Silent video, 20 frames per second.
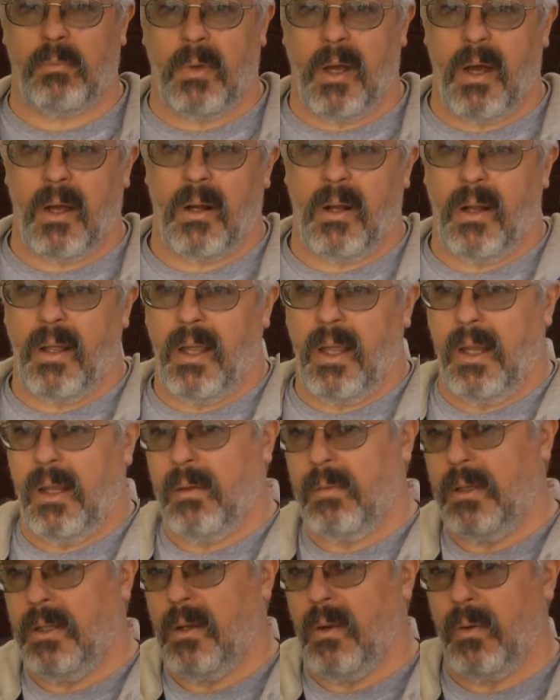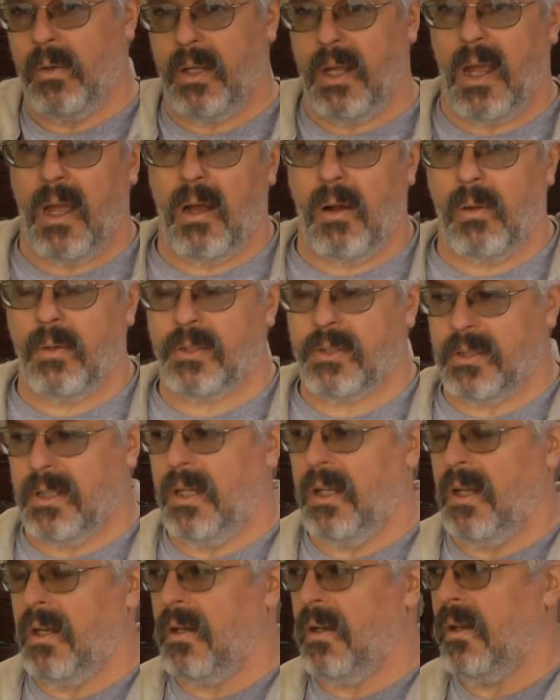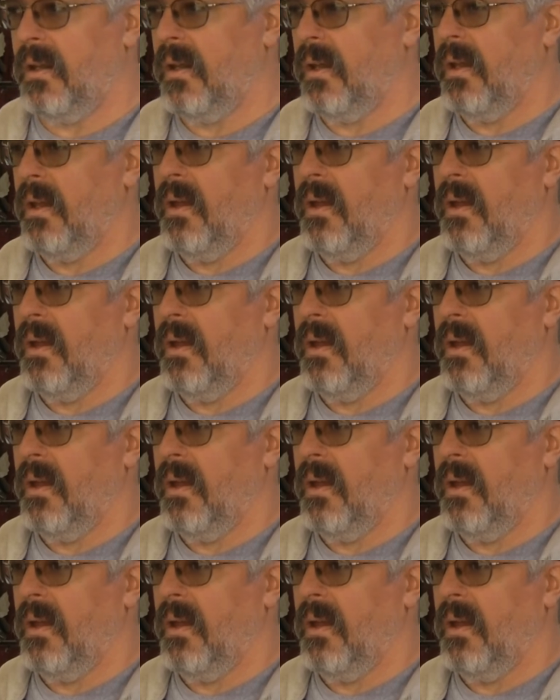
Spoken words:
Model A, you know, cowl skin.